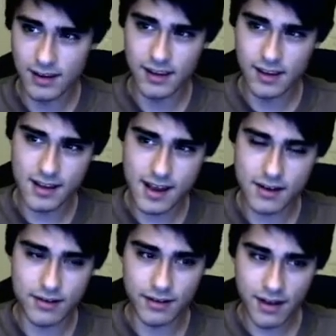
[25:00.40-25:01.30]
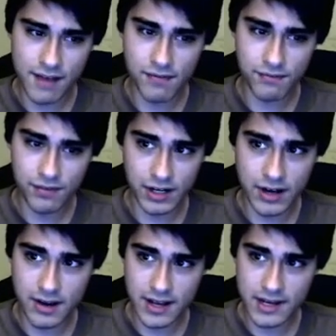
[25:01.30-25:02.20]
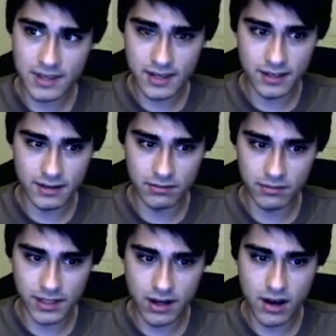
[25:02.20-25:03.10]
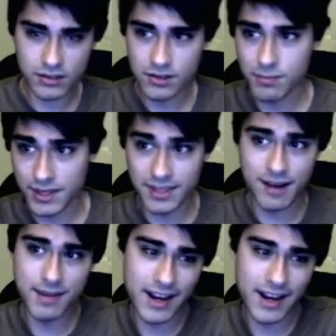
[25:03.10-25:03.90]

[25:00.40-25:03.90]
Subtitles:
I haven't figured out anything awesome. But I mean, I got